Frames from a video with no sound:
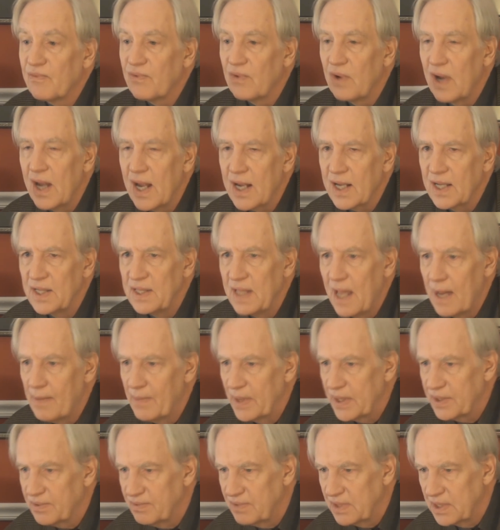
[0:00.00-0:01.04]
for
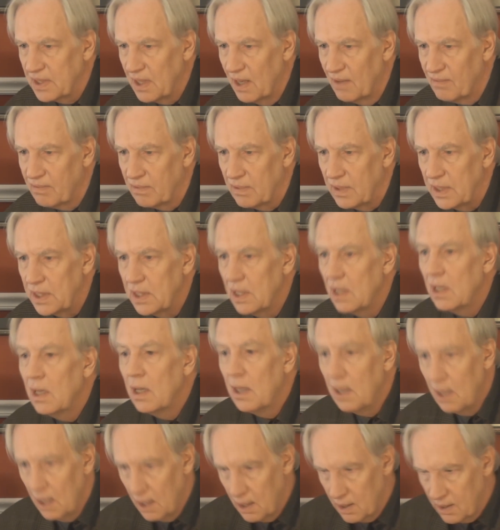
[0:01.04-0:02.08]
economic recovery,
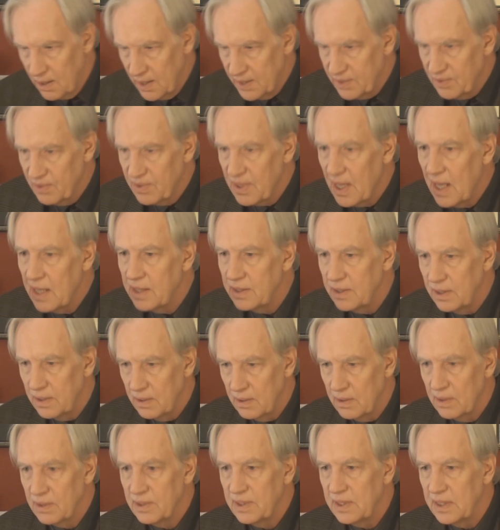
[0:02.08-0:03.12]
and later that
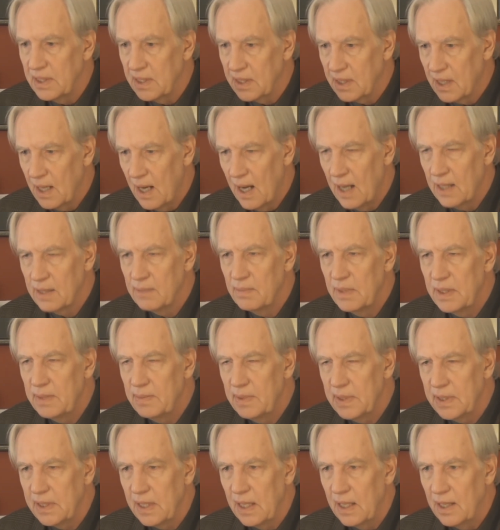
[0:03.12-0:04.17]
year the economy
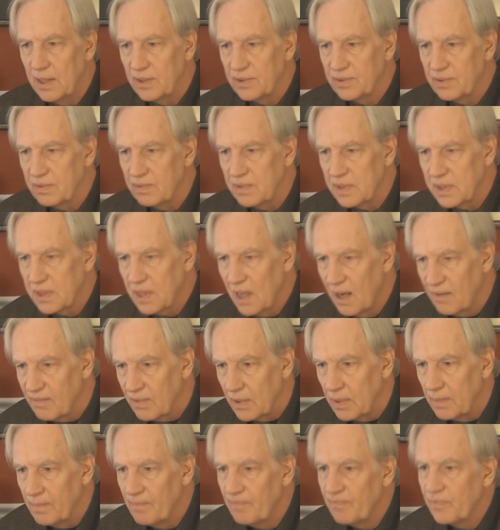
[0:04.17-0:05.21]
began to
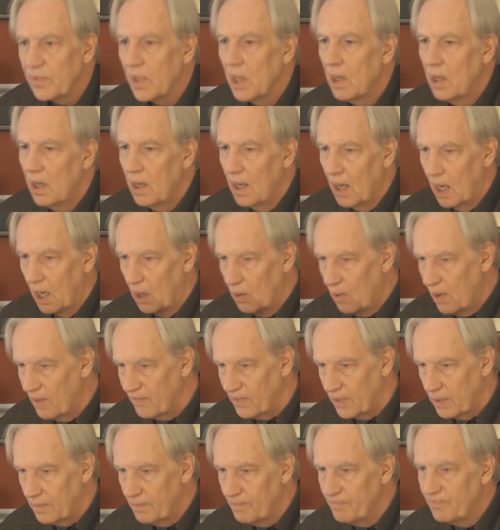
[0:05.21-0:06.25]
recover.
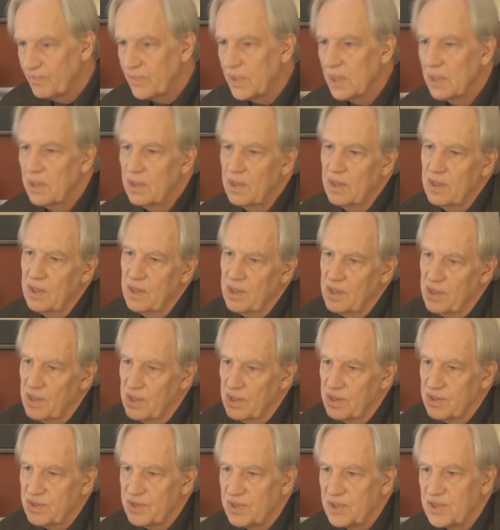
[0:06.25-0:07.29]
However,
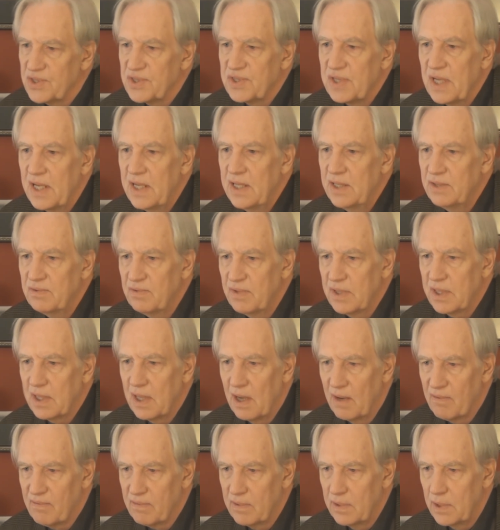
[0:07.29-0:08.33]
sustained
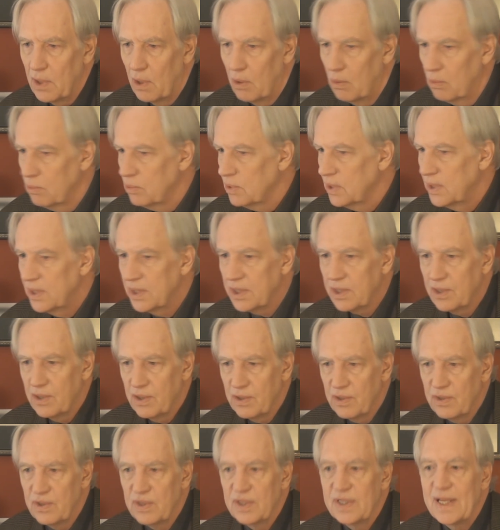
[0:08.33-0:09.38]
recovery only
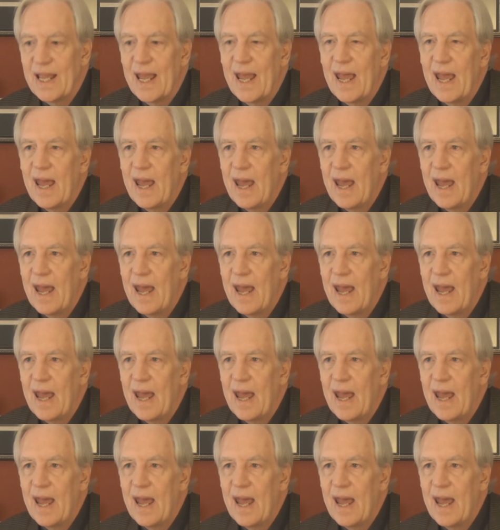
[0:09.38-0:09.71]
occurred